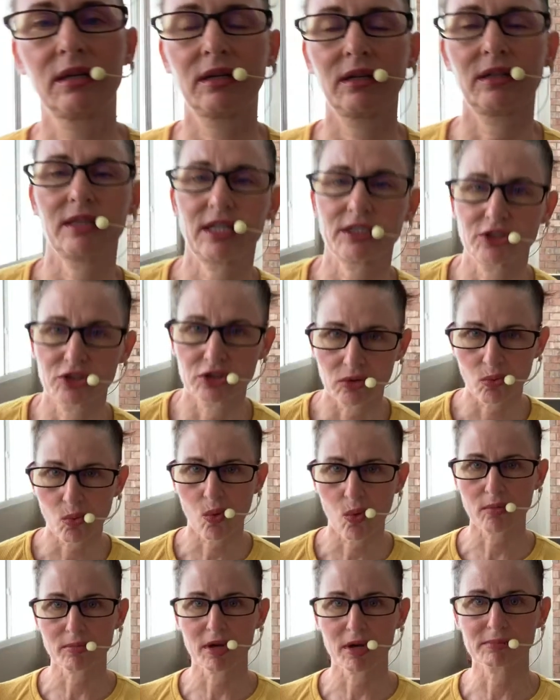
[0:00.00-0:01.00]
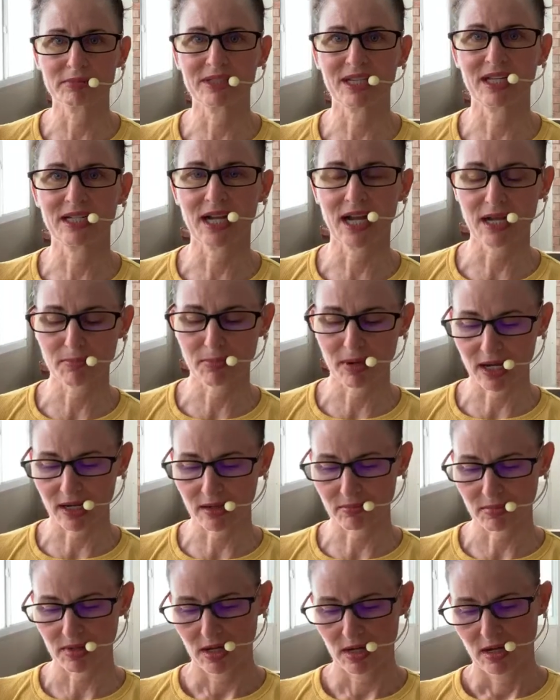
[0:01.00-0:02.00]
That's your warm-up set. Hey,
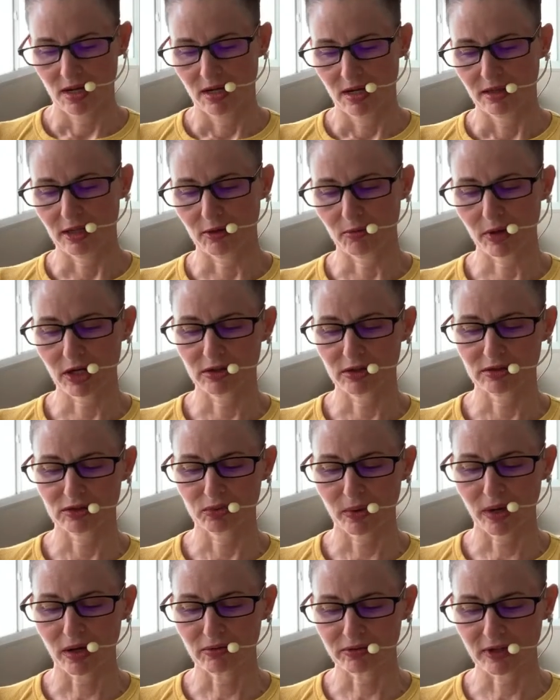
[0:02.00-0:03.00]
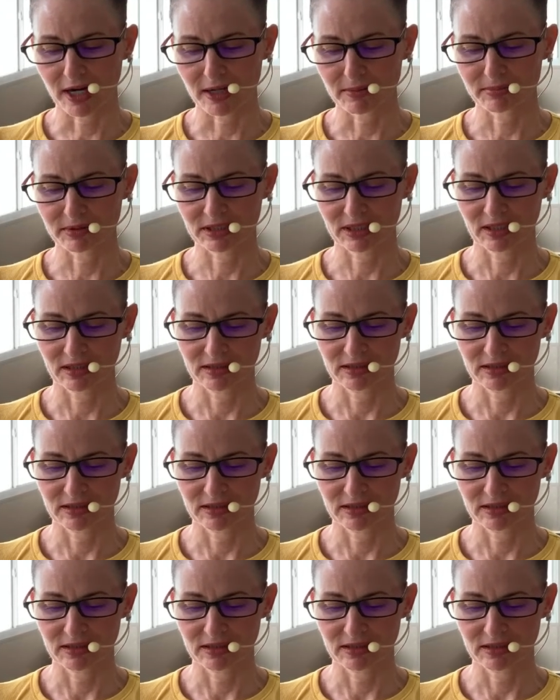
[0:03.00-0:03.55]
Pam. Then we go to twelve reps,